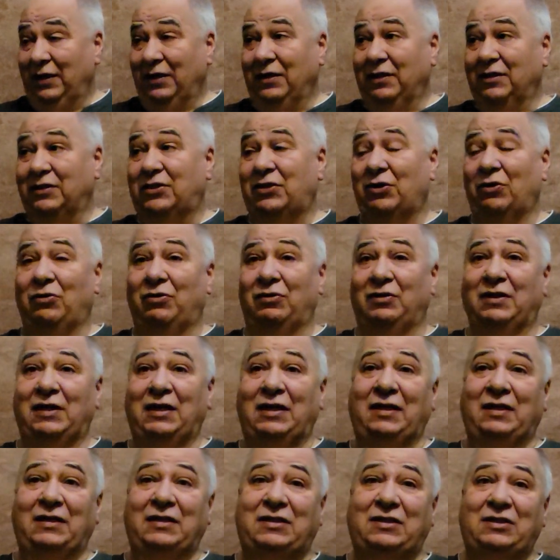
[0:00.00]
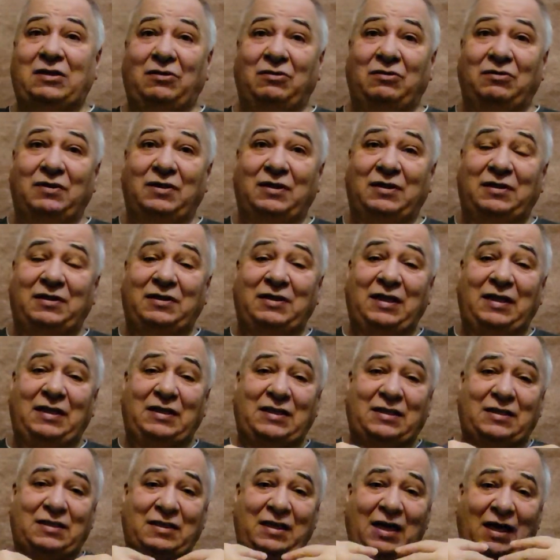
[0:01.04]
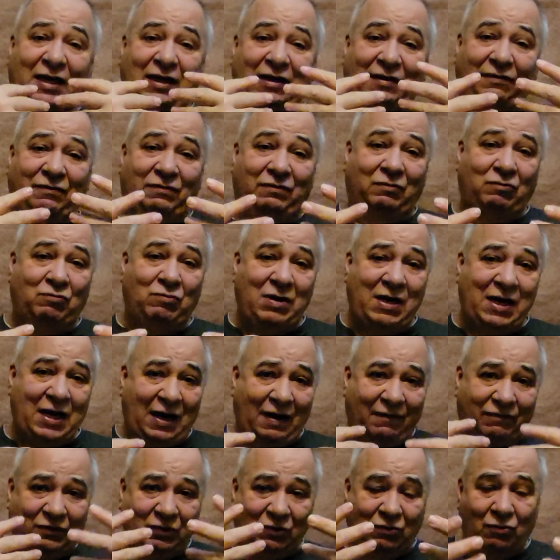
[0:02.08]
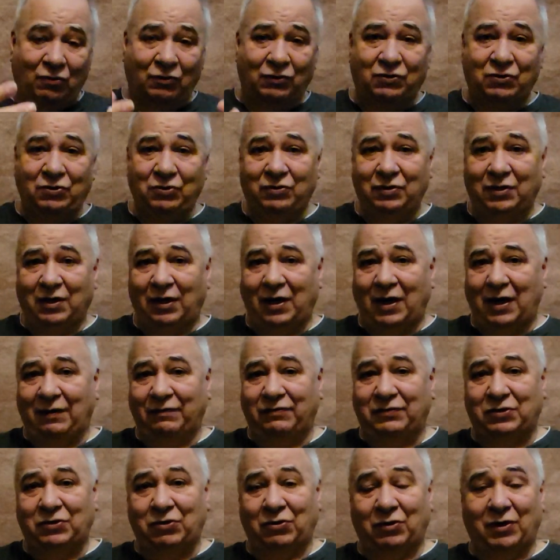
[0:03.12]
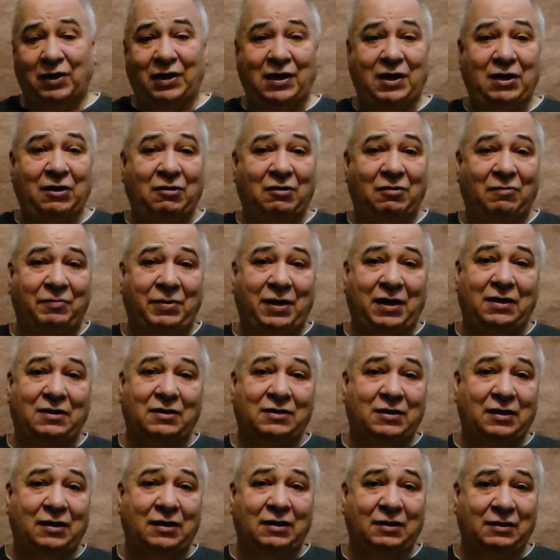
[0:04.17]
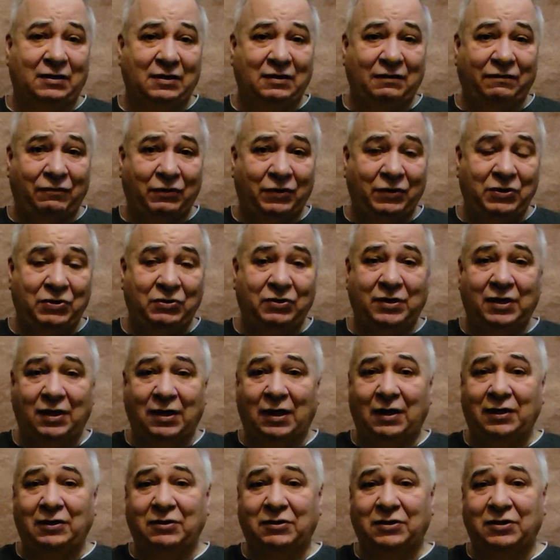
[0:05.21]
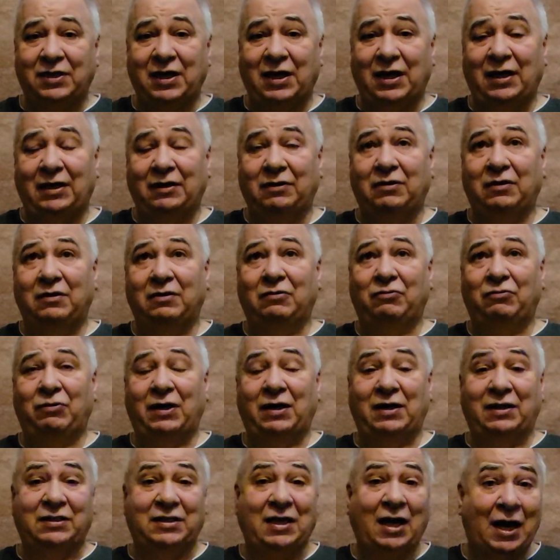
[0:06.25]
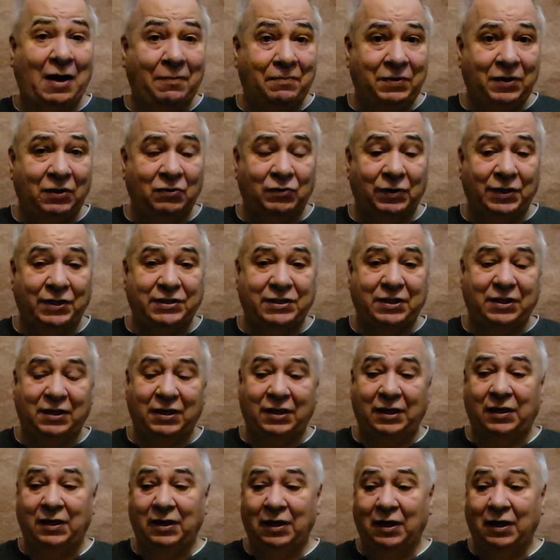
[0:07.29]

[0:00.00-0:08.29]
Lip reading: So it's kind of, we have to go through the life story here a bit to for you to understand what has happened recently.